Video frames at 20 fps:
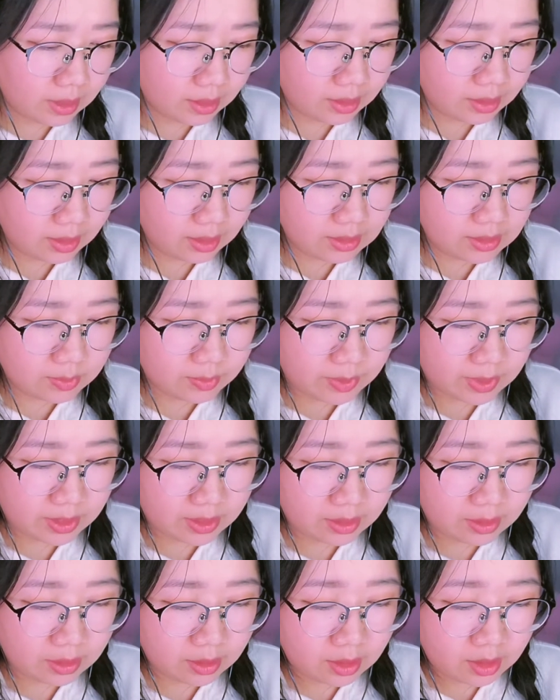Okay, next
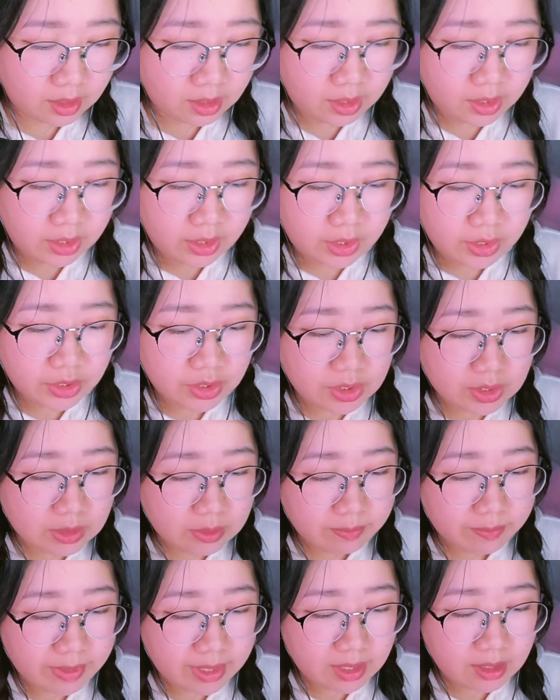one.
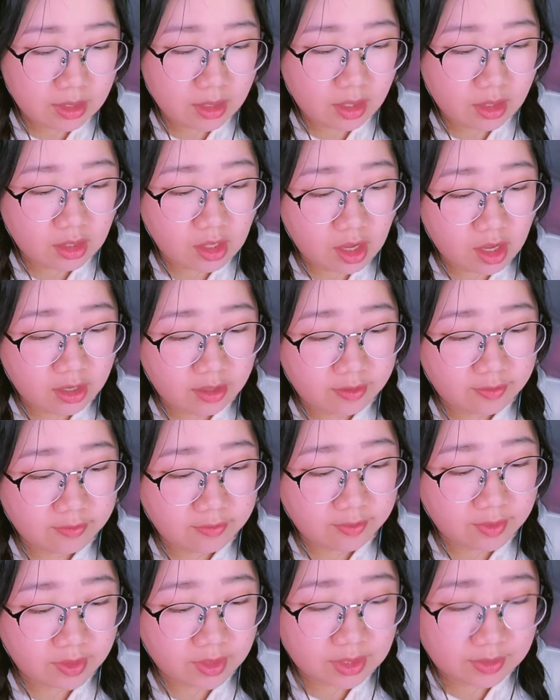You spend a lot
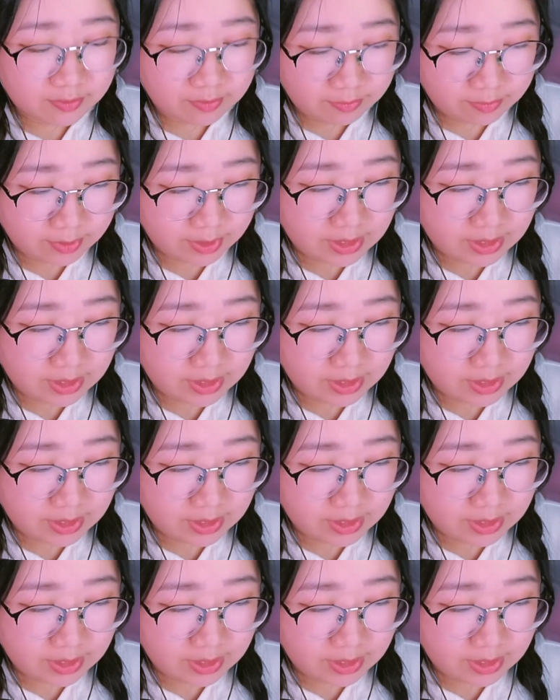of your